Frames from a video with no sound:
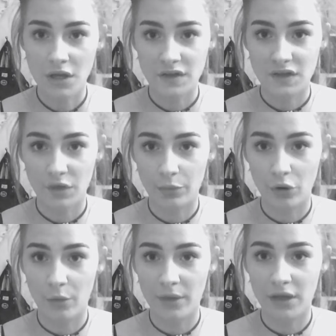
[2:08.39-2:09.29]
So
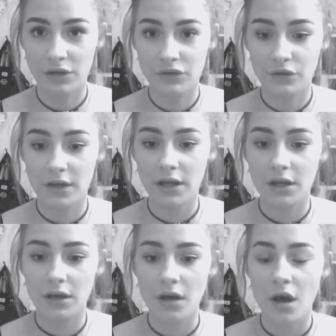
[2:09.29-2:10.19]
pour me a
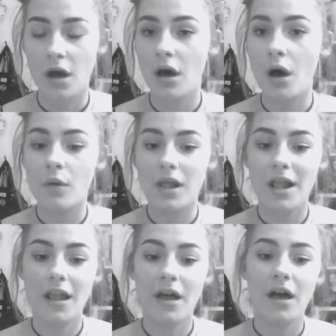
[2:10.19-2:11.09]
drink, oh
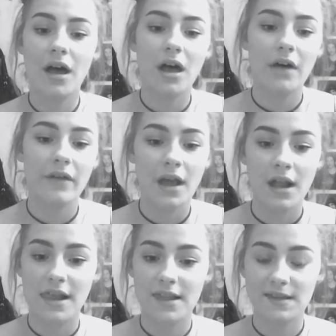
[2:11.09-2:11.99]
love,
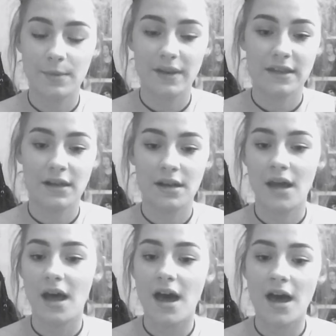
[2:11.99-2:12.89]
let's split the
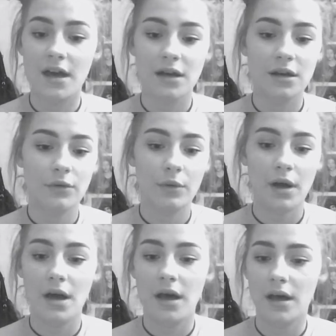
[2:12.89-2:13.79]
night
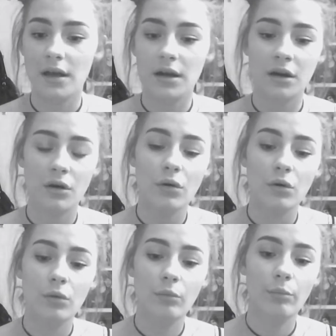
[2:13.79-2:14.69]
wide
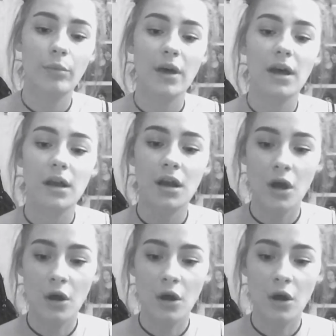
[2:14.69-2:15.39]
open.